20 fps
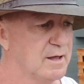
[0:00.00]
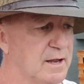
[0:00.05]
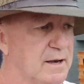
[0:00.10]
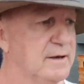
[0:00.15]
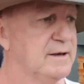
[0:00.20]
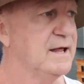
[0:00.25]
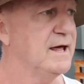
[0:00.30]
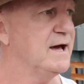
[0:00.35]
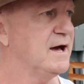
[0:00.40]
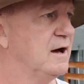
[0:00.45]

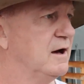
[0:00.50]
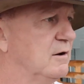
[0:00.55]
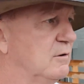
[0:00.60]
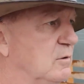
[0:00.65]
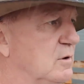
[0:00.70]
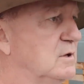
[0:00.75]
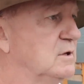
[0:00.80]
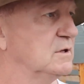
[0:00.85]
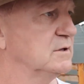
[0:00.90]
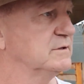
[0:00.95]
Now
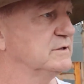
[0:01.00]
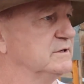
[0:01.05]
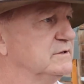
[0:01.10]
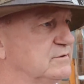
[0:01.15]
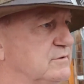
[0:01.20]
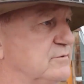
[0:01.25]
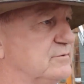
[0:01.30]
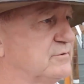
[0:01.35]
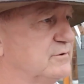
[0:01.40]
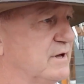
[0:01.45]
I'll just
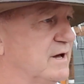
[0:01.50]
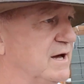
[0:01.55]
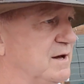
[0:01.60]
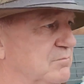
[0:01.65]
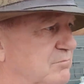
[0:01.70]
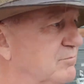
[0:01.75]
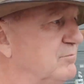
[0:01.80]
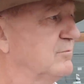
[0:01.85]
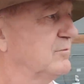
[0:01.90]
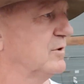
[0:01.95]

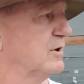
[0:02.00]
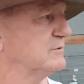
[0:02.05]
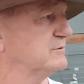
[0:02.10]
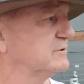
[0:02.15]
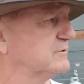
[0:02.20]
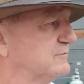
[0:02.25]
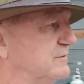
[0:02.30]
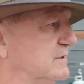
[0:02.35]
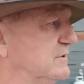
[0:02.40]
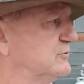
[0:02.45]

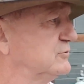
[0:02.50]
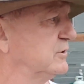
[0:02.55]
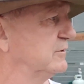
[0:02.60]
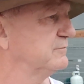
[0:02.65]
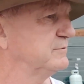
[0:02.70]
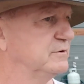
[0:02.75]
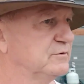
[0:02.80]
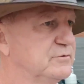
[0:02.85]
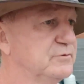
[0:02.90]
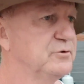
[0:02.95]
finish
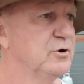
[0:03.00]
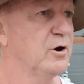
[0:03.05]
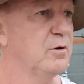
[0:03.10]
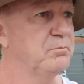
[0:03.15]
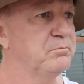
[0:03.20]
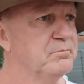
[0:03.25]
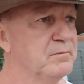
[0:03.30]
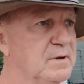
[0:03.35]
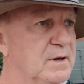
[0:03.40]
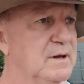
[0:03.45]
off this job,
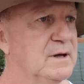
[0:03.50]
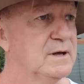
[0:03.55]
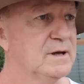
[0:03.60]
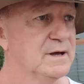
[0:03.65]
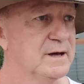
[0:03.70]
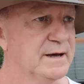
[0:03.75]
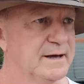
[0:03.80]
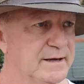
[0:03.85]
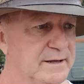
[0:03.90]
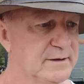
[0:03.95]

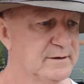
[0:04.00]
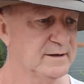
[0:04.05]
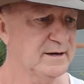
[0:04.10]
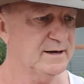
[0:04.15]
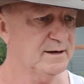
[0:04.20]
and